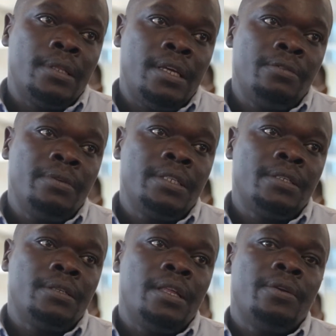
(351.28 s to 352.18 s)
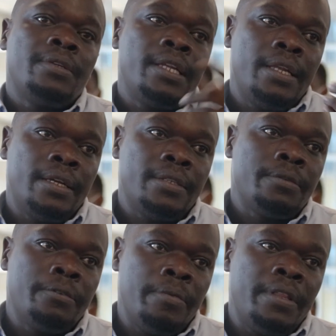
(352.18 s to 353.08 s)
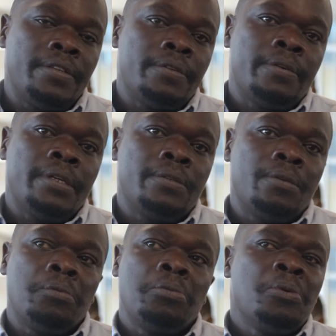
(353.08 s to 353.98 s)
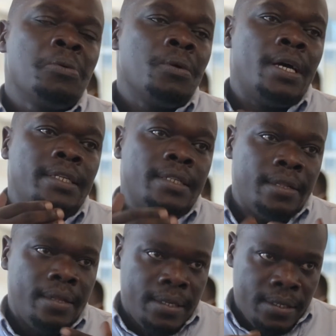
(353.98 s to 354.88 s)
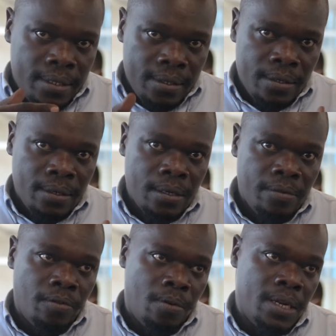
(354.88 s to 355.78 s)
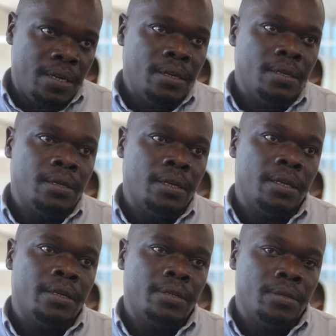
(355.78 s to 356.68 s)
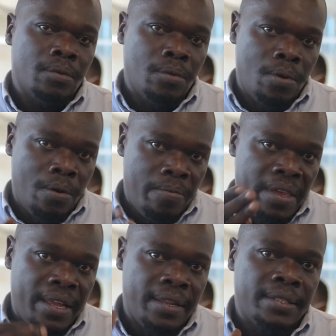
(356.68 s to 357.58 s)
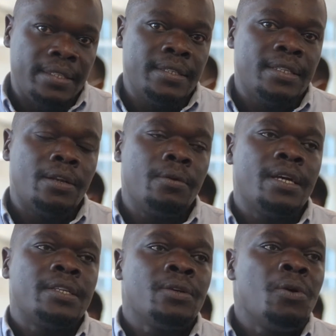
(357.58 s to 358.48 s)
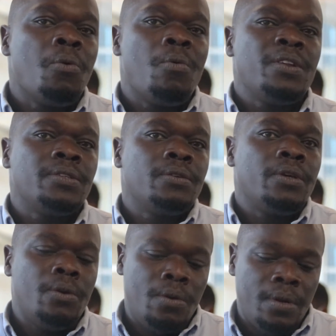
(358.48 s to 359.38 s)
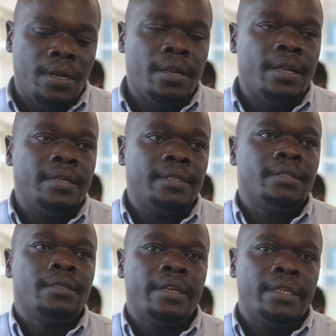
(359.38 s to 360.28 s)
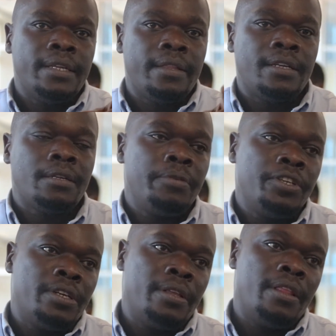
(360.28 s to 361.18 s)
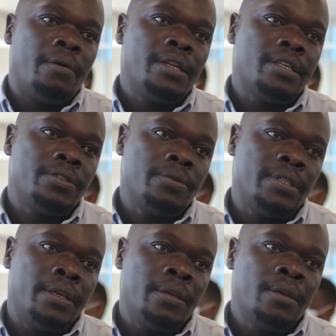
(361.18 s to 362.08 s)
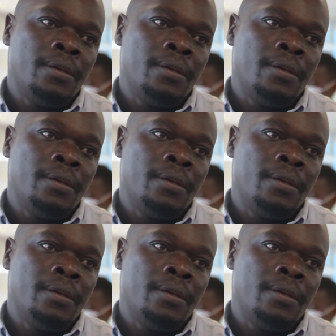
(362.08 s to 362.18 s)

That which they are not telling us could be the story. So I take that forward and go behind the scenes and look at what is going on that is creating that picture that they want us to see.